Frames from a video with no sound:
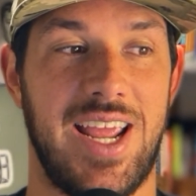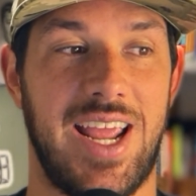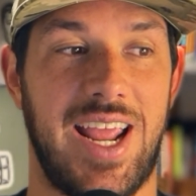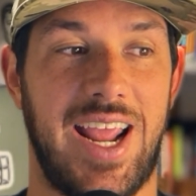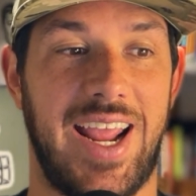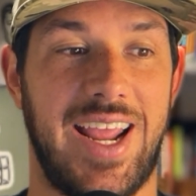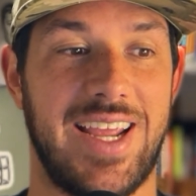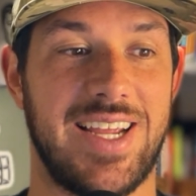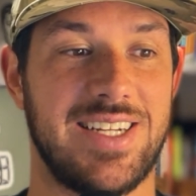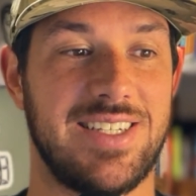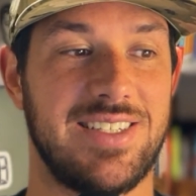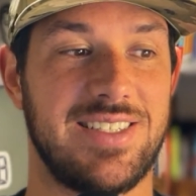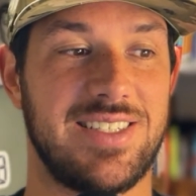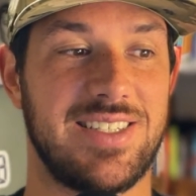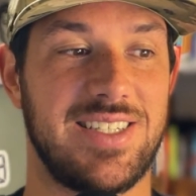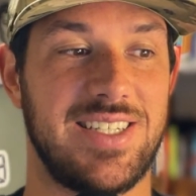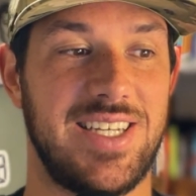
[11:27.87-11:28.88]

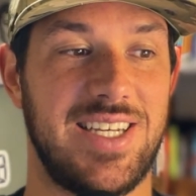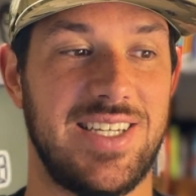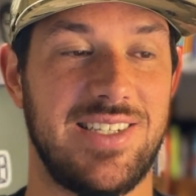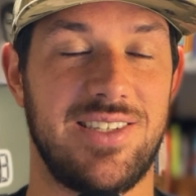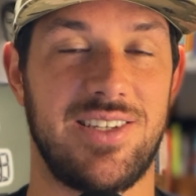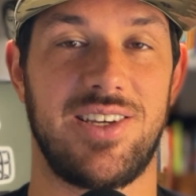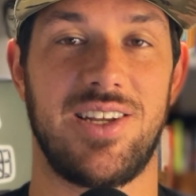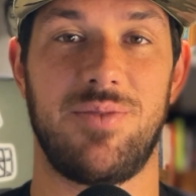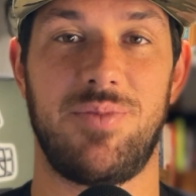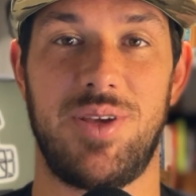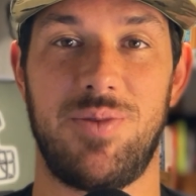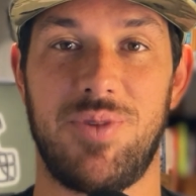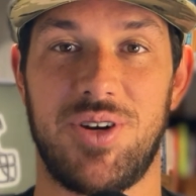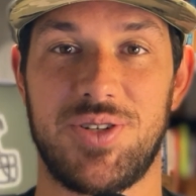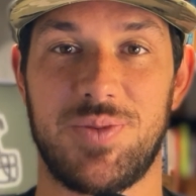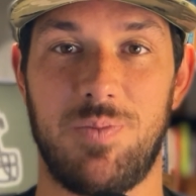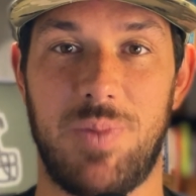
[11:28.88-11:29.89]
And is it going to be
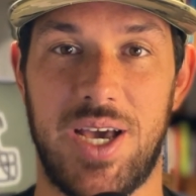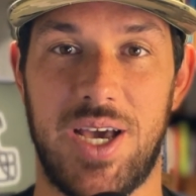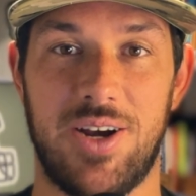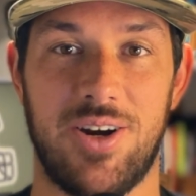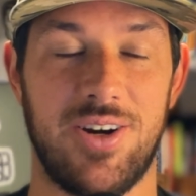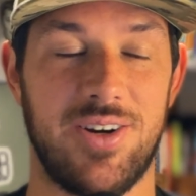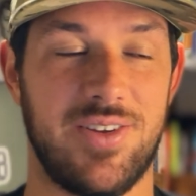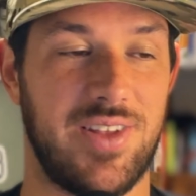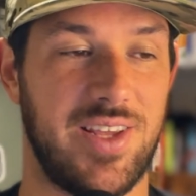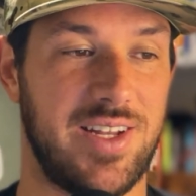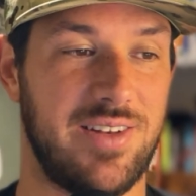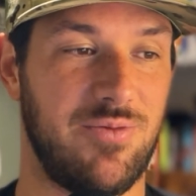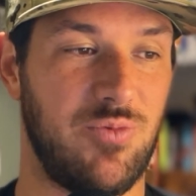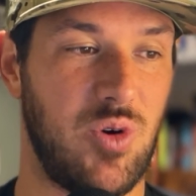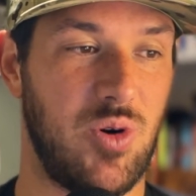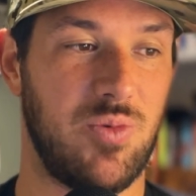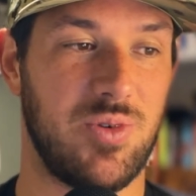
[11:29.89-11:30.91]
much better
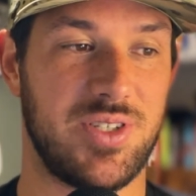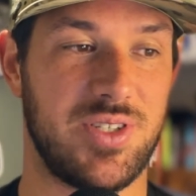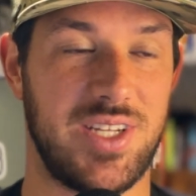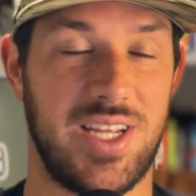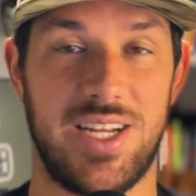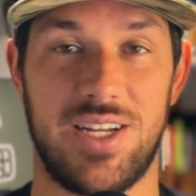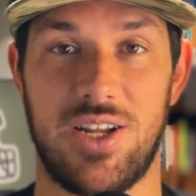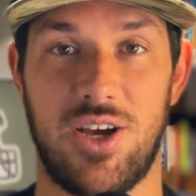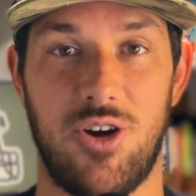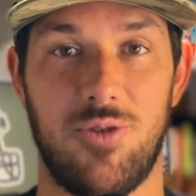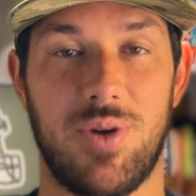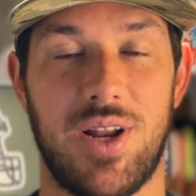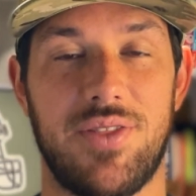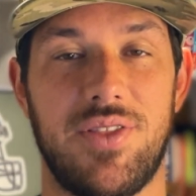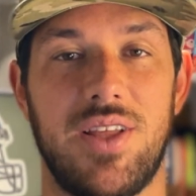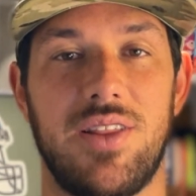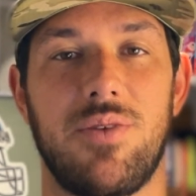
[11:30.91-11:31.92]
than what we're seeing? No, but
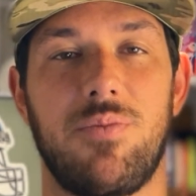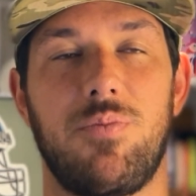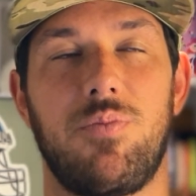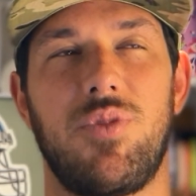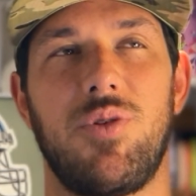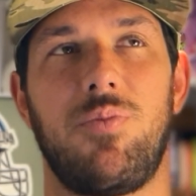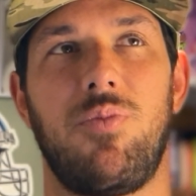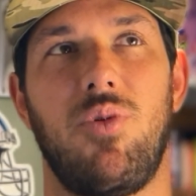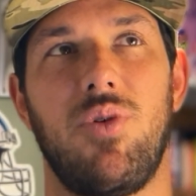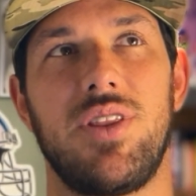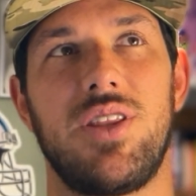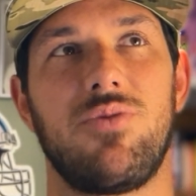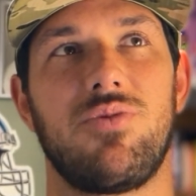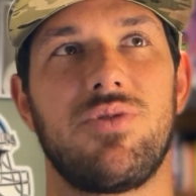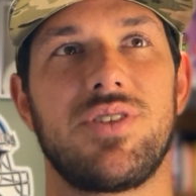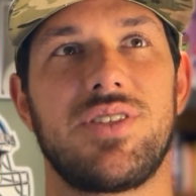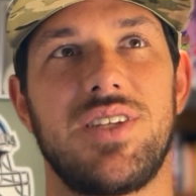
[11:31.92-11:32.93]
I think the point
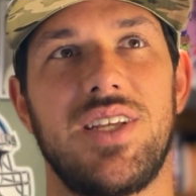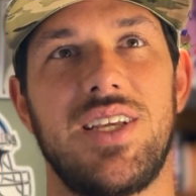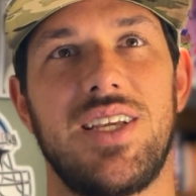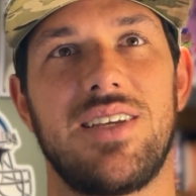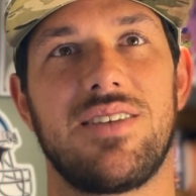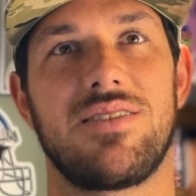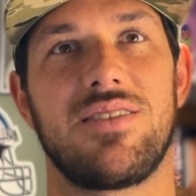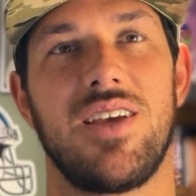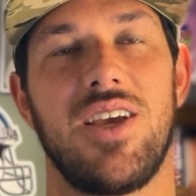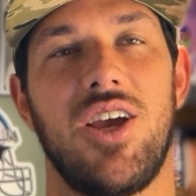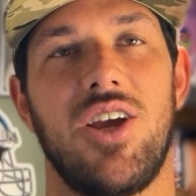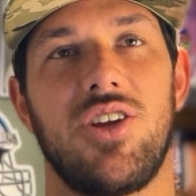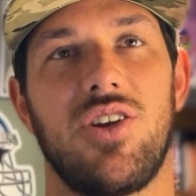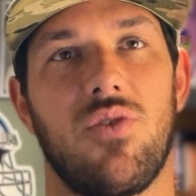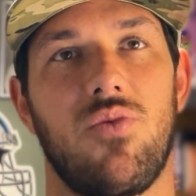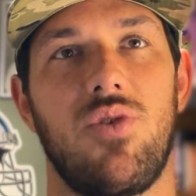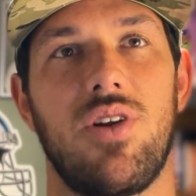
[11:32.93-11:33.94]
that we're seeing is
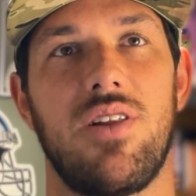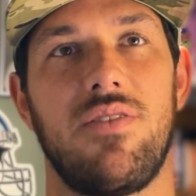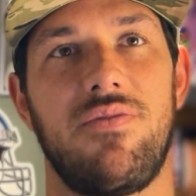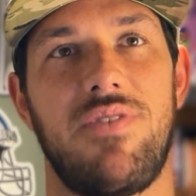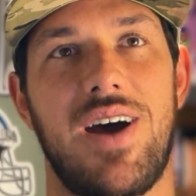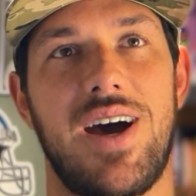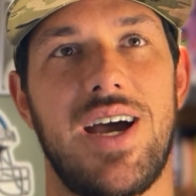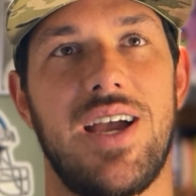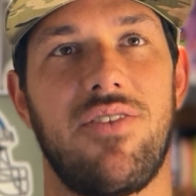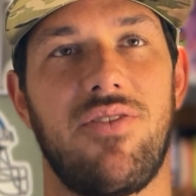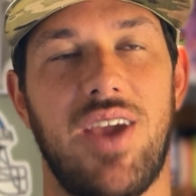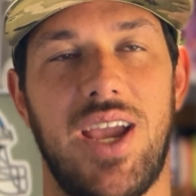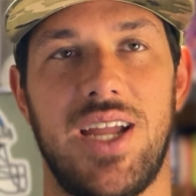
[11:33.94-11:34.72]
you're 1-5.